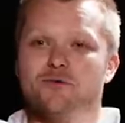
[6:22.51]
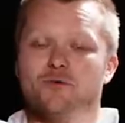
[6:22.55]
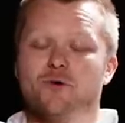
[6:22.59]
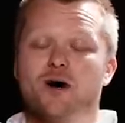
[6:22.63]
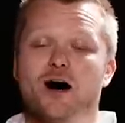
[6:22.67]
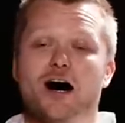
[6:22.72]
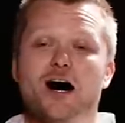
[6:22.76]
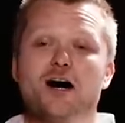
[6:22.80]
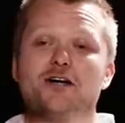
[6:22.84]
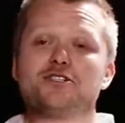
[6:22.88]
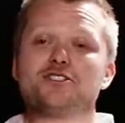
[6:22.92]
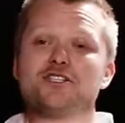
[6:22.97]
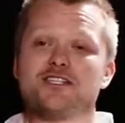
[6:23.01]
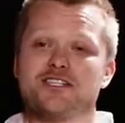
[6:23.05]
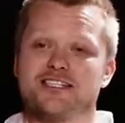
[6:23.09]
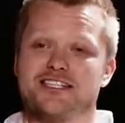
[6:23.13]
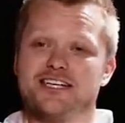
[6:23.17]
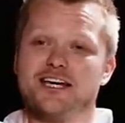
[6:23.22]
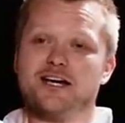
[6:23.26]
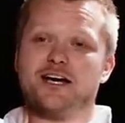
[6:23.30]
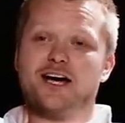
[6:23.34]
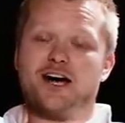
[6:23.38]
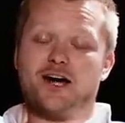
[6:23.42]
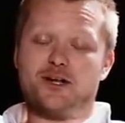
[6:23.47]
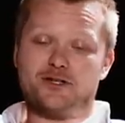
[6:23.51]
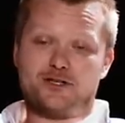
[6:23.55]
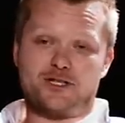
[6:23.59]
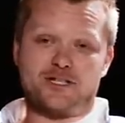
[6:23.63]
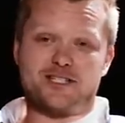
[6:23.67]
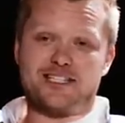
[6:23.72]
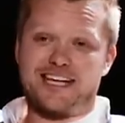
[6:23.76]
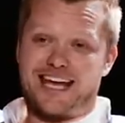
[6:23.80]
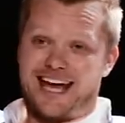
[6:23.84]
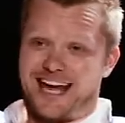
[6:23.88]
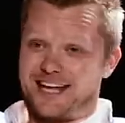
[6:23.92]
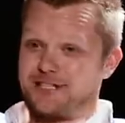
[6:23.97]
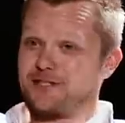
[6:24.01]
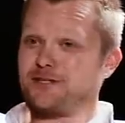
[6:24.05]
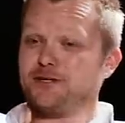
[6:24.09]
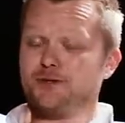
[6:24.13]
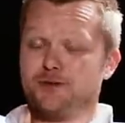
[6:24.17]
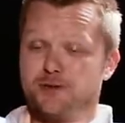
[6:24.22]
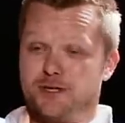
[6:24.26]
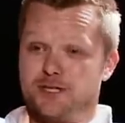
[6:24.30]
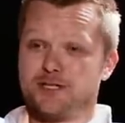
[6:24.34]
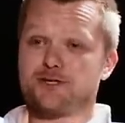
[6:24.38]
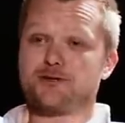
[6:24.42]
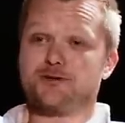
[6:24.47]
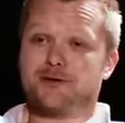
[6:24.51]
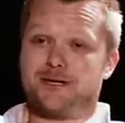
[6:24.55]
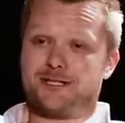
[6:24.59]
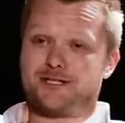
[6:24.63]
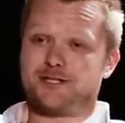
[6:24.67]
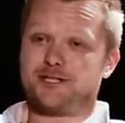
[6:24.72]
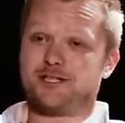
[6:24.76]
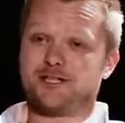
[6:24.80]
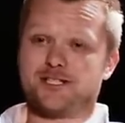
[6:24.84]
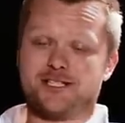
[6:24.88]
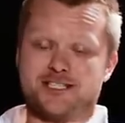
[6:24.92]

well i'll just tell i'll just ask you this question